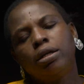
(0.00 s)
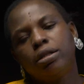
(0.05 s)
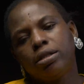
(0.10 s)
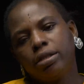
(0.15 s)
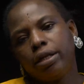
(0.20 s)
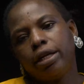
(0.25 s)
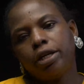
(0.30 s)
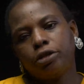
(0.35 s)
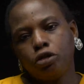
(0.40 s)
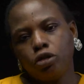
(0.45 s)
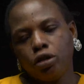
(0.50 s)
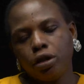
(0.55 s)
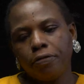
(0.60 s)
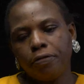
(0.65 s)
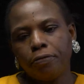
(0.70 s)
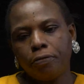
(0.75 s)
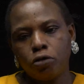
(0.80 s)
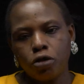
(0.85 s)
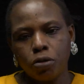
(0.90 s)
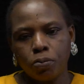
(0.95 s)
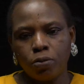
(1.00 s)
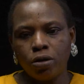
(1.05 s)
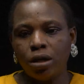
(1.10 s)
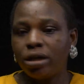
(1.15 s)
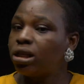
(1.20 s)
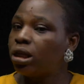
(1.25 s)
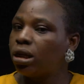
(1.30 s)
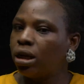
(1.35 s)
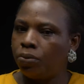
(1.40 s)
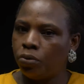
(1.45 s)
She said I should take four spoon.
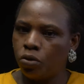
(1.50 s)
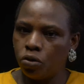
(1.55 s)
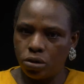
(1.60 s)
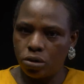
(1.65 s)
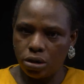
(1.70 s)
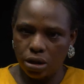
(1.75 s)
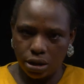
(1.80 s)
I said I'm not